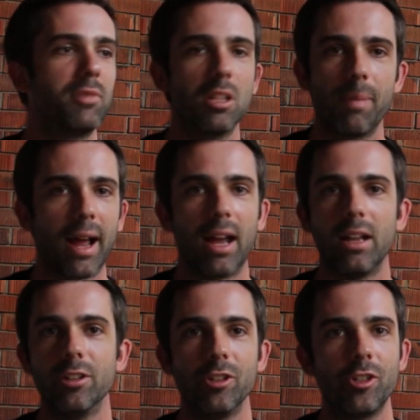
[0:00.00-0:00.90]

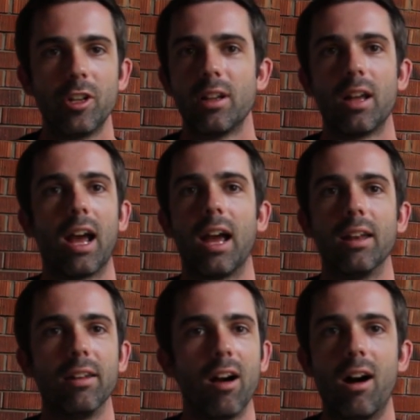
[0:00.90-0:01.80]
Dibange
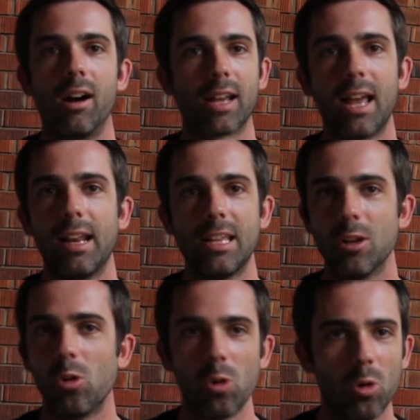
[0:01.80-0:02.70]
and R.
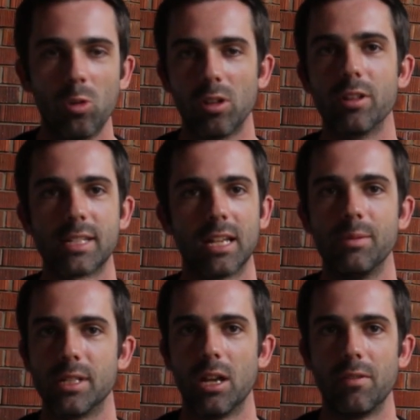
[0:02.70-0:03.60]
Kelly all on the
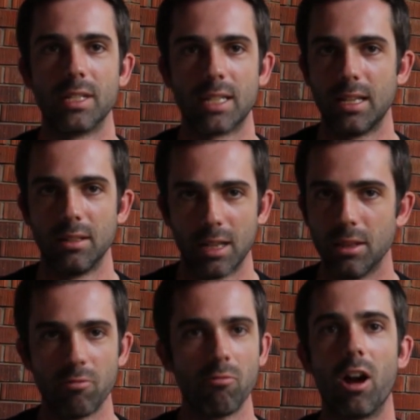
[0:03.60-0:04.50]
same service
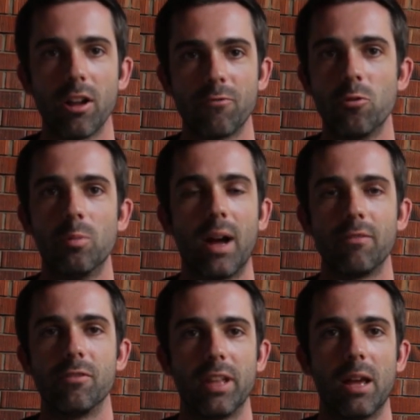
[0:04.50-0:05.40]
in the right
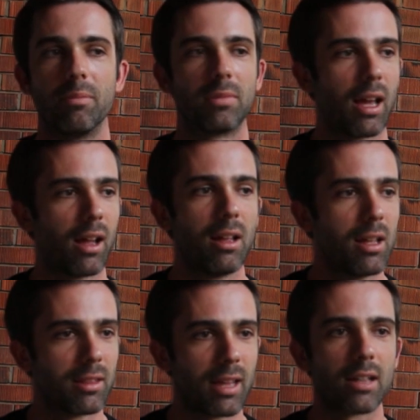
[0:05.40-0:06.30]
format for them.
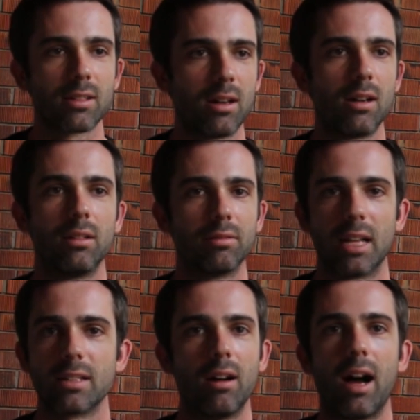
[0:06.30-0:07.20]
That's our
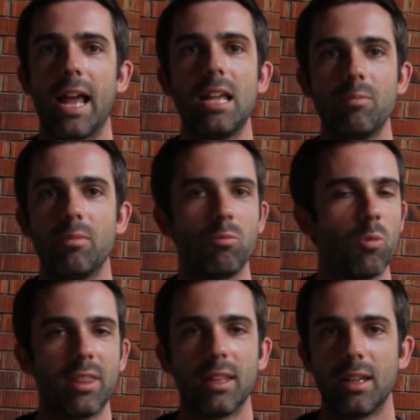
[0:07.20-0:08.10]
aim.
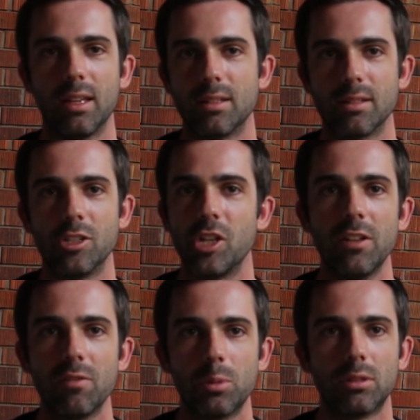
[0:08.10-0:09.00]
We think it's
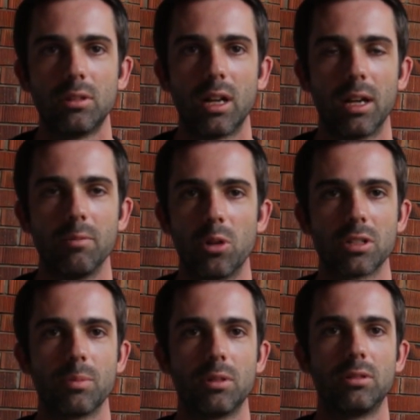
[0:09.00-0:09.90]
achievable and
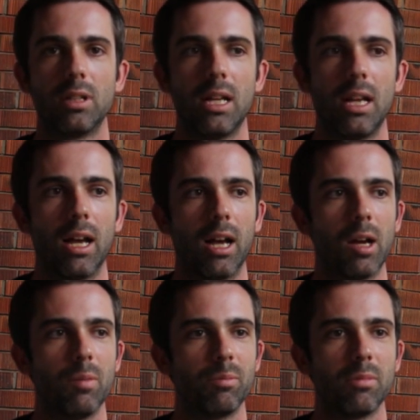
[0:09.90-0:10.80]
possible.
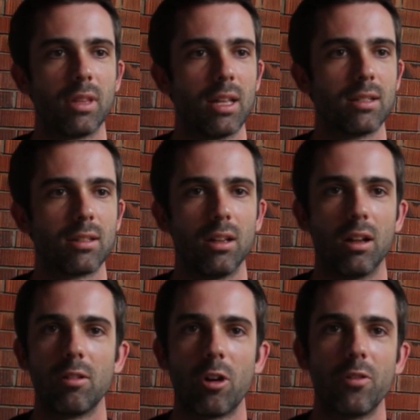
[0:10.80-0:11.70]
There's, you
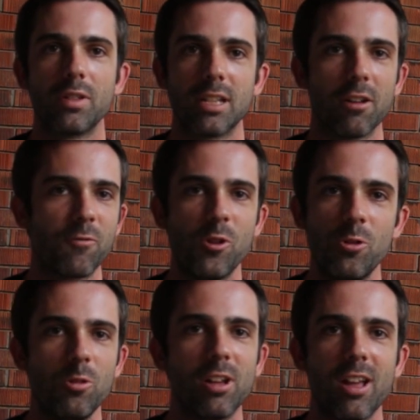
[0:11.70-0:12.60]
know, obviously a
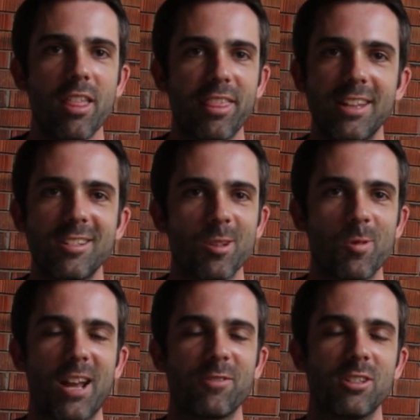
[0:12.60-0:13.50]
few things that
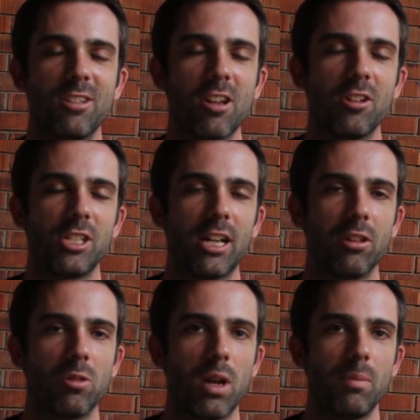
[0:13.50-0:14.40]
we have to negotiate
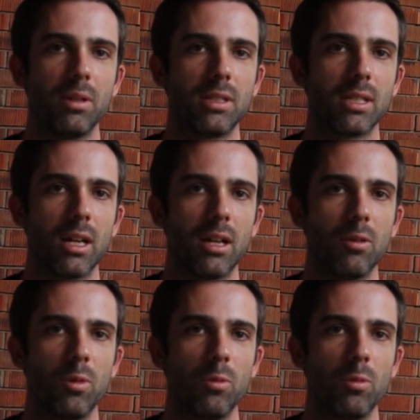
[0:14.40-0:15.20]
on the way, but